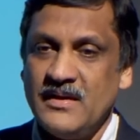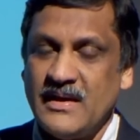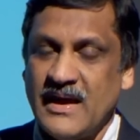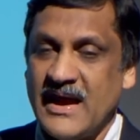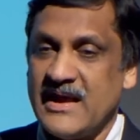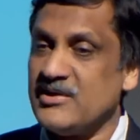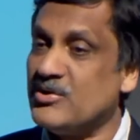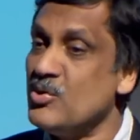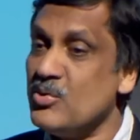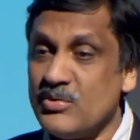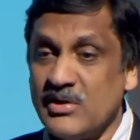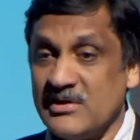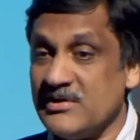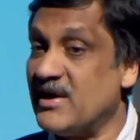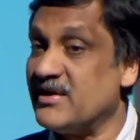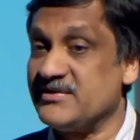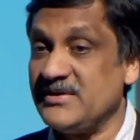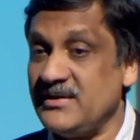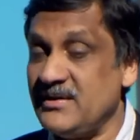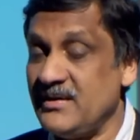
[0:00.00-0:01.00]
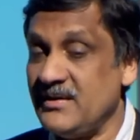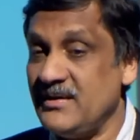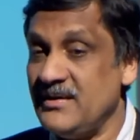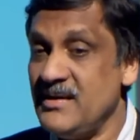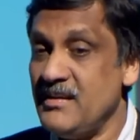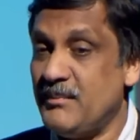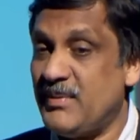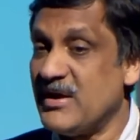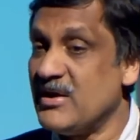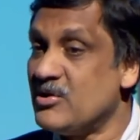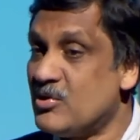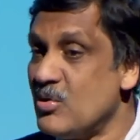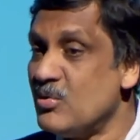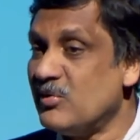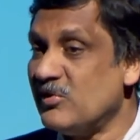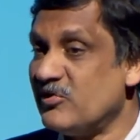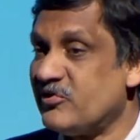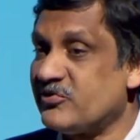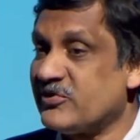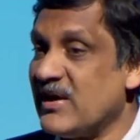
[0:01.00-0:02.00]
And Google does it. But in
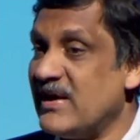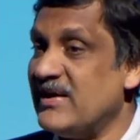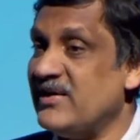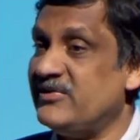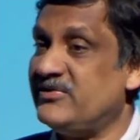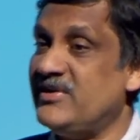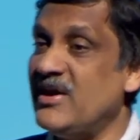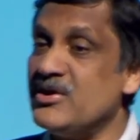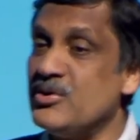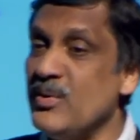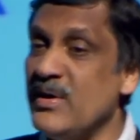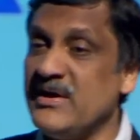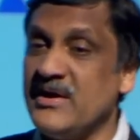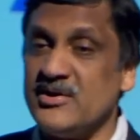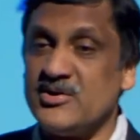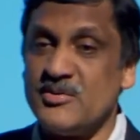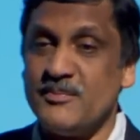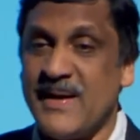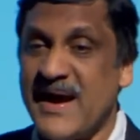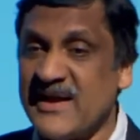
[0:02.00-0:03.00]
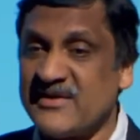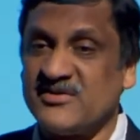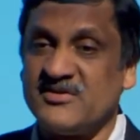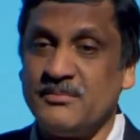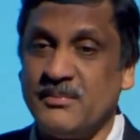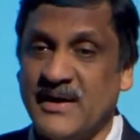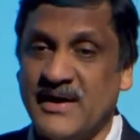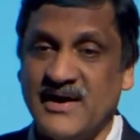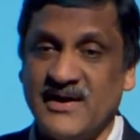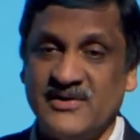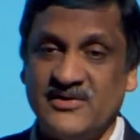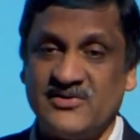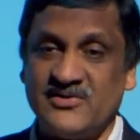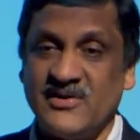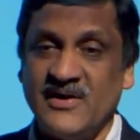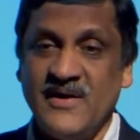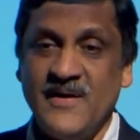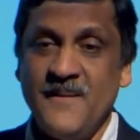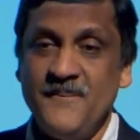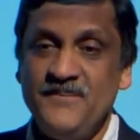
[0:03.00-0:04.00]
Google's case, they're doing it to maximize,
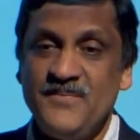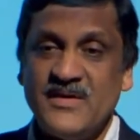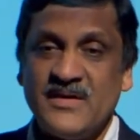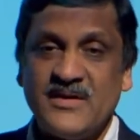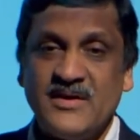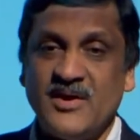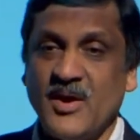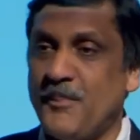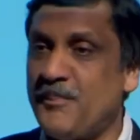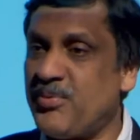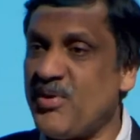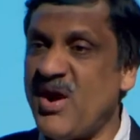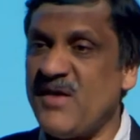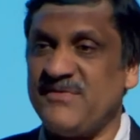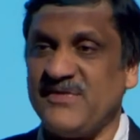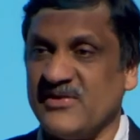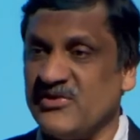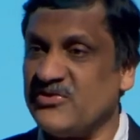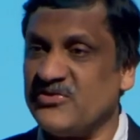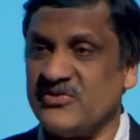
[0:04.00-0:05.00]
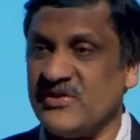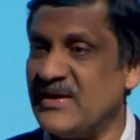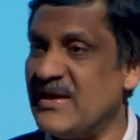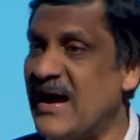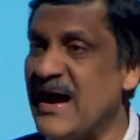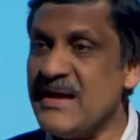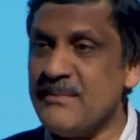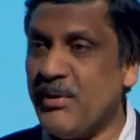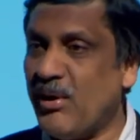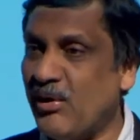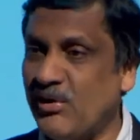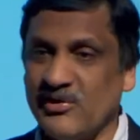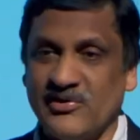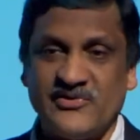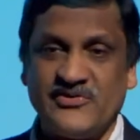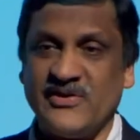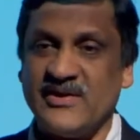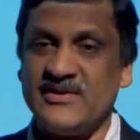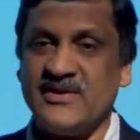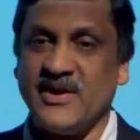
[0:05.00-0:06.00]
profits and
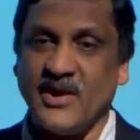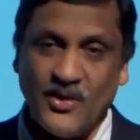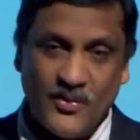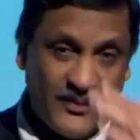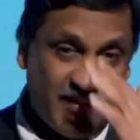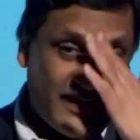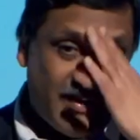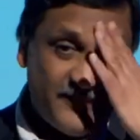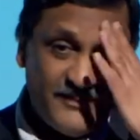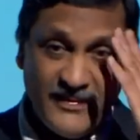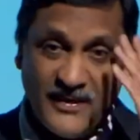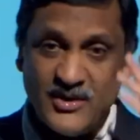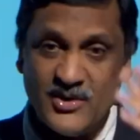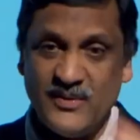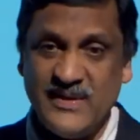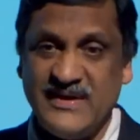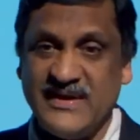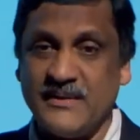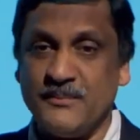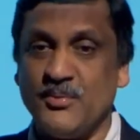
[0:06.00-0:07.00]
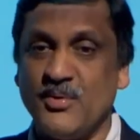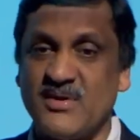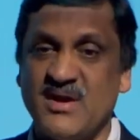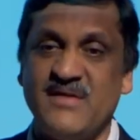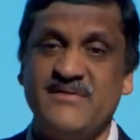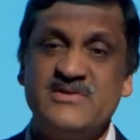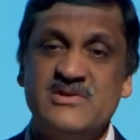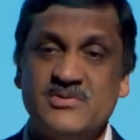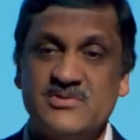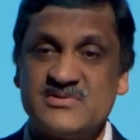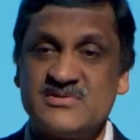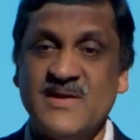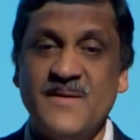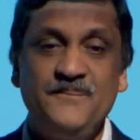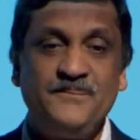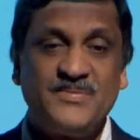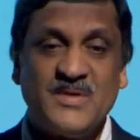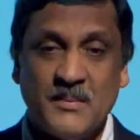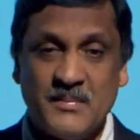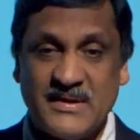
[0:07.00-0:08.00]
eyeballs and, how do we get more revenues.
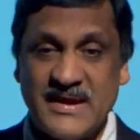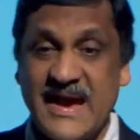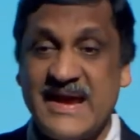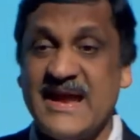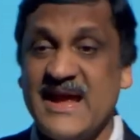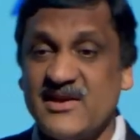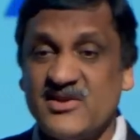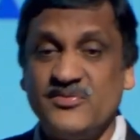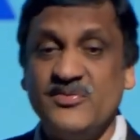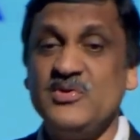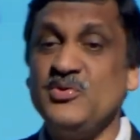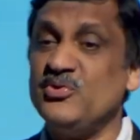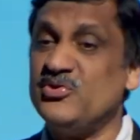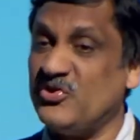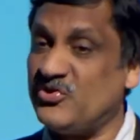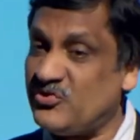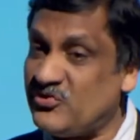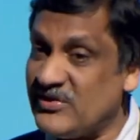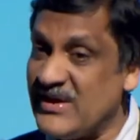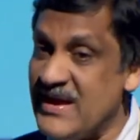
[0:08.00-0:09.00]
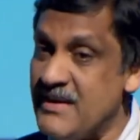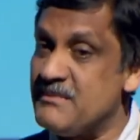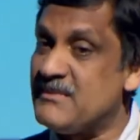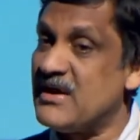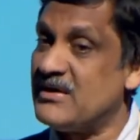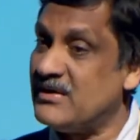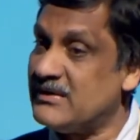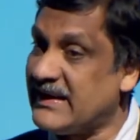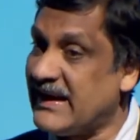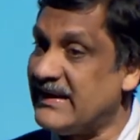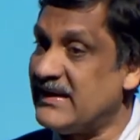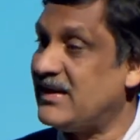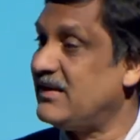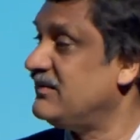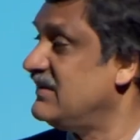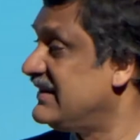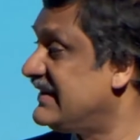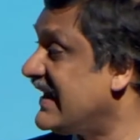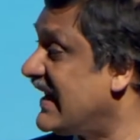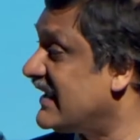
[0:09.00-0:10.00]
But at edX, we use the same kind of data, and
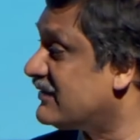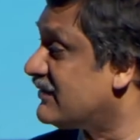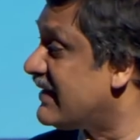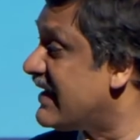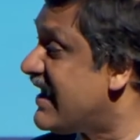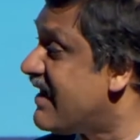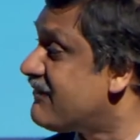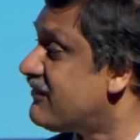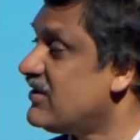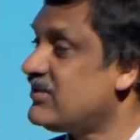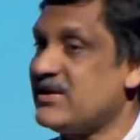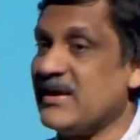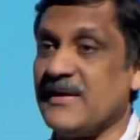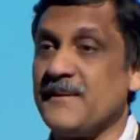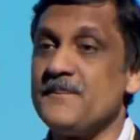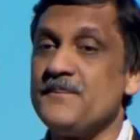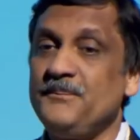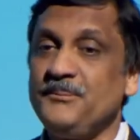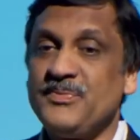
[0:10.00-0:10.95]
we gather everything